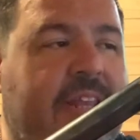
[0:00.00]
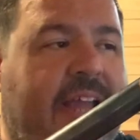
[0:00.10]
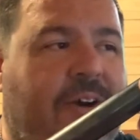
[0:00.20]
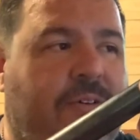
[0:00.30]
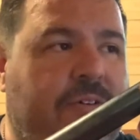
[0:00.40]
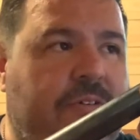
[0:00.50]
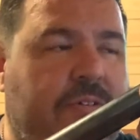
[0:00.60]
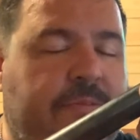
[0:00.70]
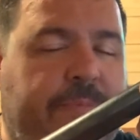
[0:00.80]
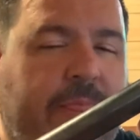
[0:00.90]
Now,
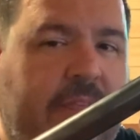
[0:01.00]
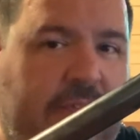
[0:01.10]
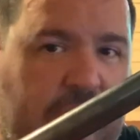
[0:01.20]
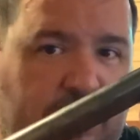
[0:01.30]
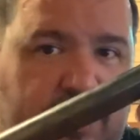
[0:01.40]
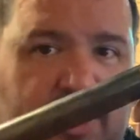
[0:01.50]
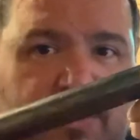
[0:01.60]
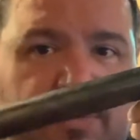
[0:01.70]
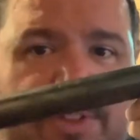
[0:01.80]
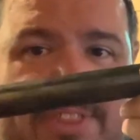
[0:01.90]
you could run